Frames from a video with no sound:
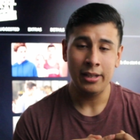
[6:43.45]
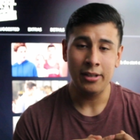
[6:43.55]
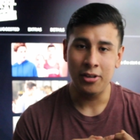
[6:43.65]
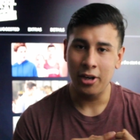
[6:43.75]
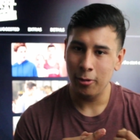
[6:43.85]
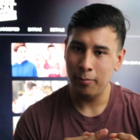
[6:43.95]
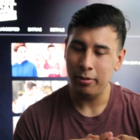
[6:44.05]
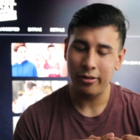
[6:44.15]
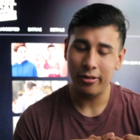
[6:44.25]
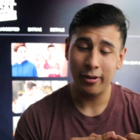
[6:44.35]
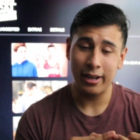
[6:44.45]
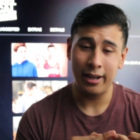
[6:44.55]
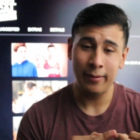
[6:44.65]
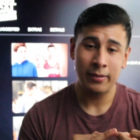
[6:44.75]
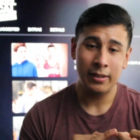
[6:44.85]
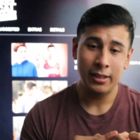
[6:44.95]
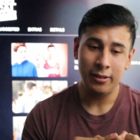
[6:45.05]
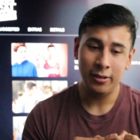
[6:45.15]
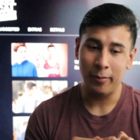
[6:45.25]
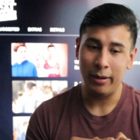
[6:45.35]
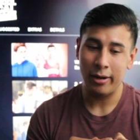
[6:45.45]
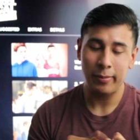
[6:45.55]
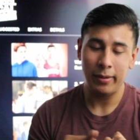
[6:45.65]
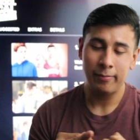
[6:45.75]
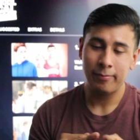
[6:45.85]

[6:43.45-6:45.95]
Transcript: no, please don't come. Don't embarrass me.